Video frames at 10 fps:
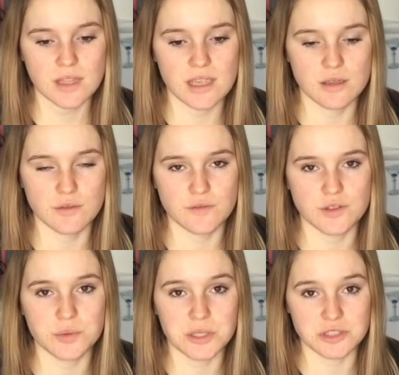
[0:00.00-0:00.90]
if
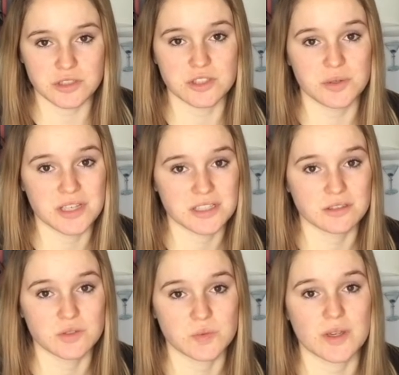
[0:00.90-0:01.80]
you are just doing it to
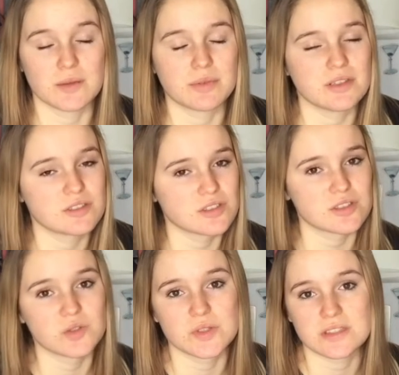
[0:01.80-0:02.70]
lose weight, please
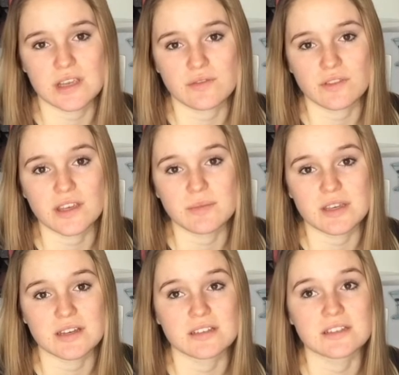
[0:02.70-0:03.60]
just do it safely,
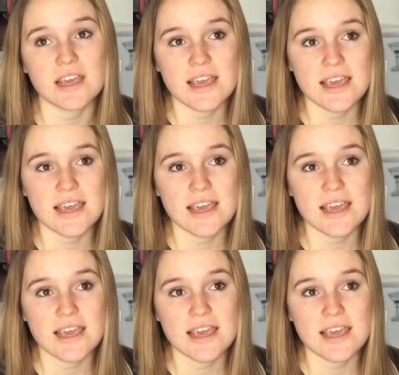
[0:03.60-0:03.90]
because